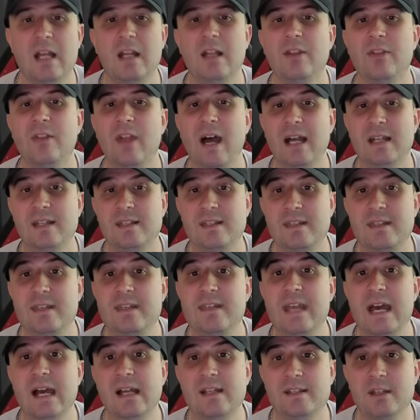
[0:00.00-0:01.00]
That is
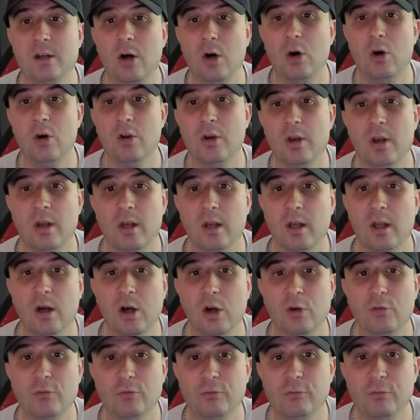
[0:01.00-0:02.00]
dead on.
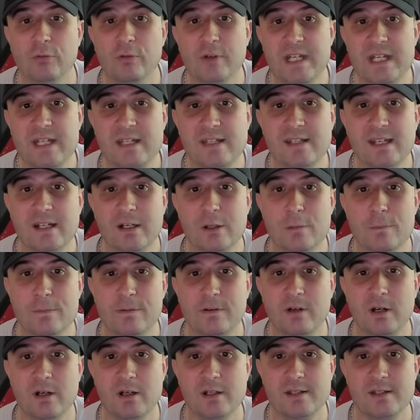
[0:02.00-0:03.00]
Look, retail
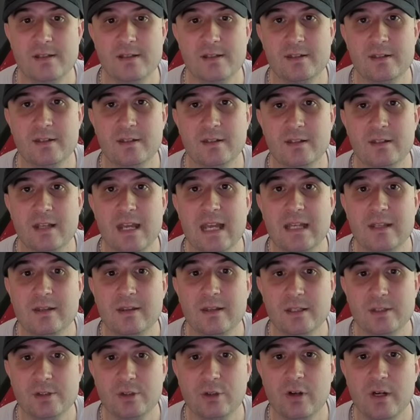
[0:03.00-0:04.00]
price in
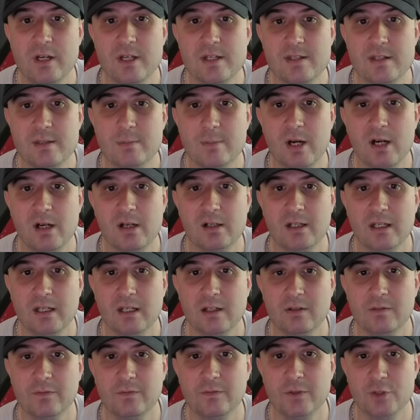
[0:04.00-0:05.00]
this crazy
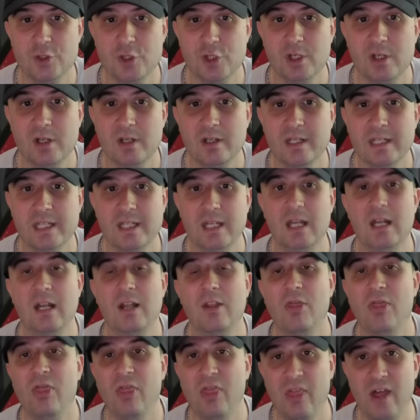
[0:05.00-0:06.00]
market for Journey,
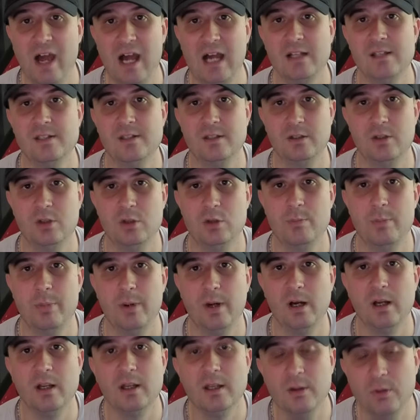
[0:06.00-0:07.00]
that is a good
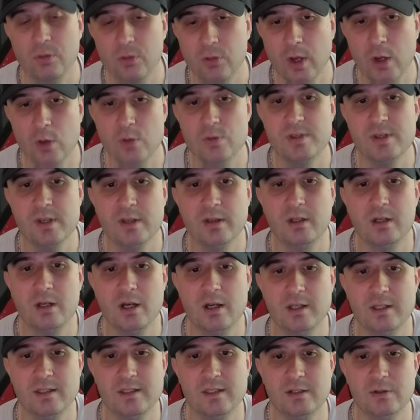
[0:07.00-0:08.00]
buy. Those are the
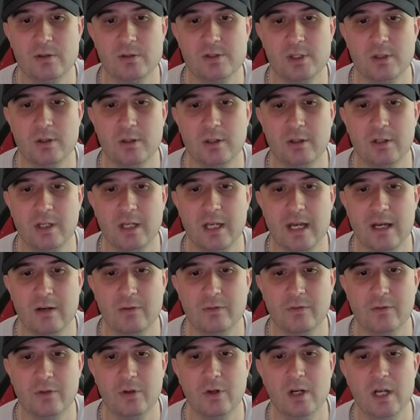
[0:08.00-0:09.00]
kind of deals you're looking
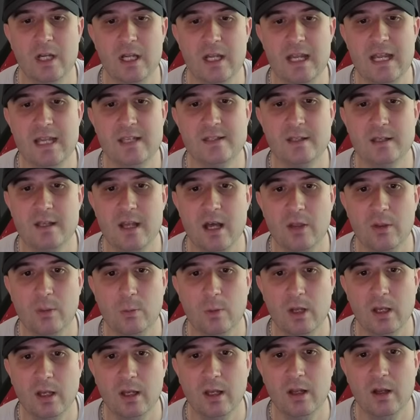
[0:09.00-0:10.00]
out for. Here's another
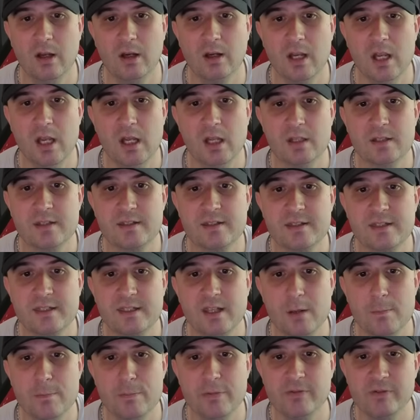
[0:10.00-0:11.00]
one. Look,
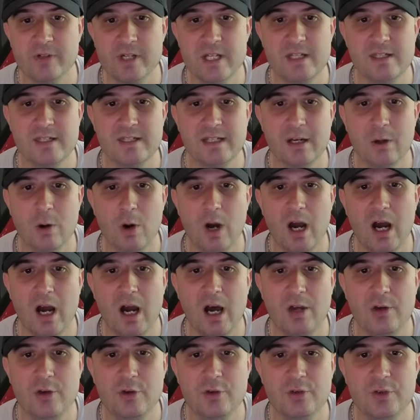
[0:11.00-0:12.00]
sub retail,
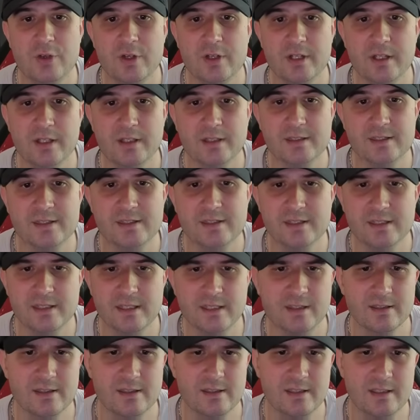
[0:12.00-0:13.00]

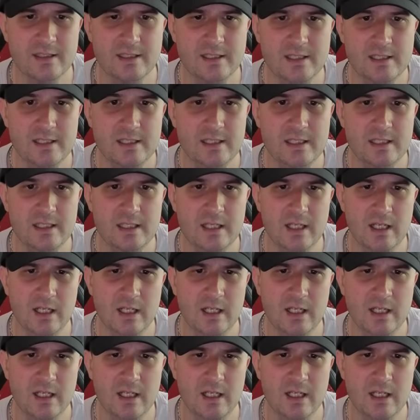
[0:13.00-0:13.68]
162